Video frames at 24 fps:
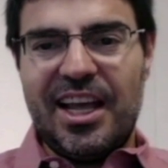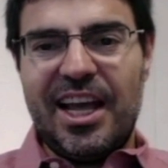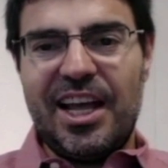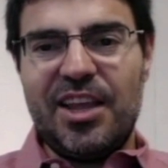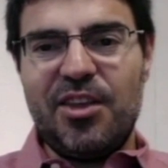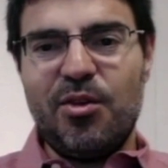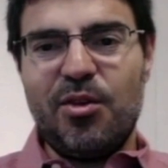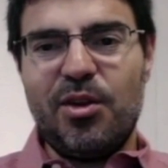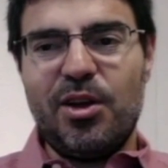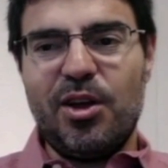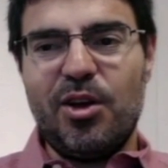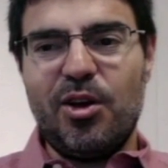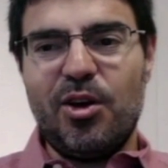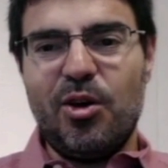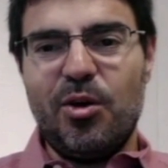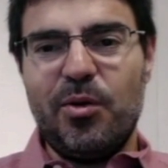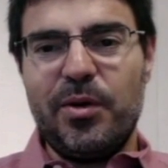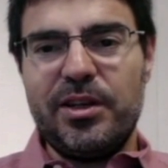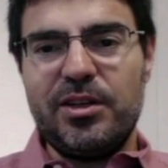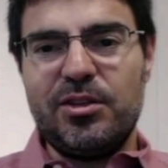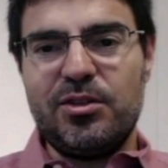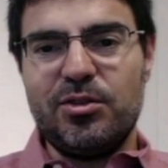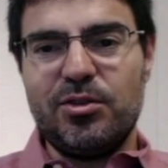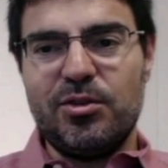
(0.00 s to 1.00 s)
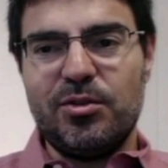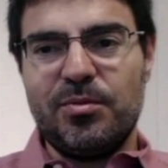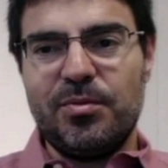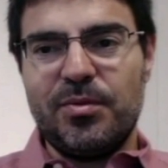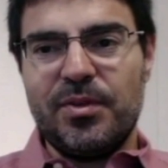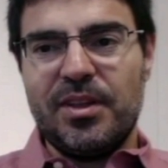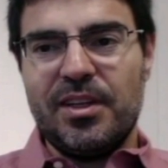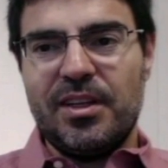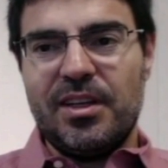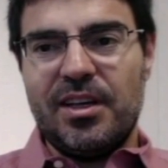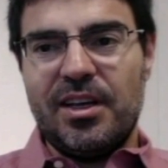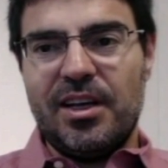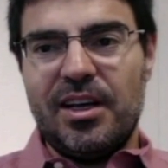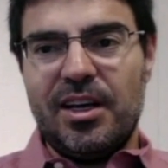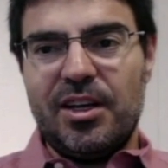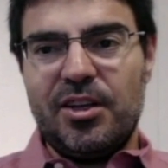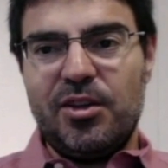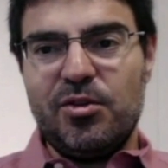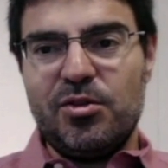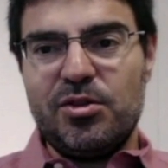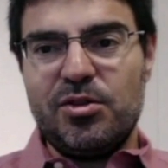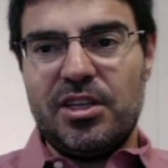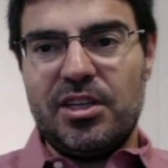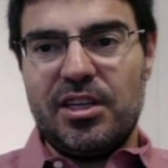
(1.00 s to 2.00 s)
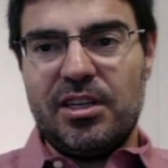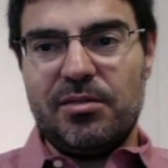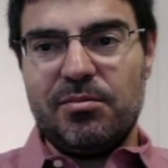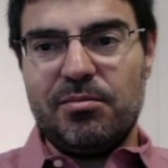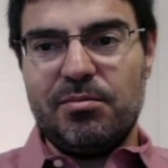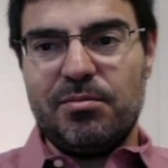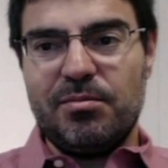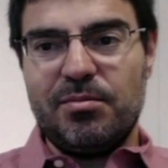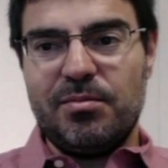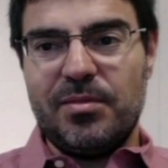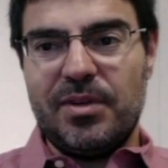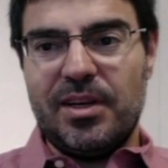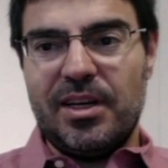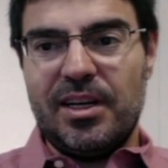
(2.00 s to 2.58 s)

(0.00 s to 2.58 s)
and you can go into using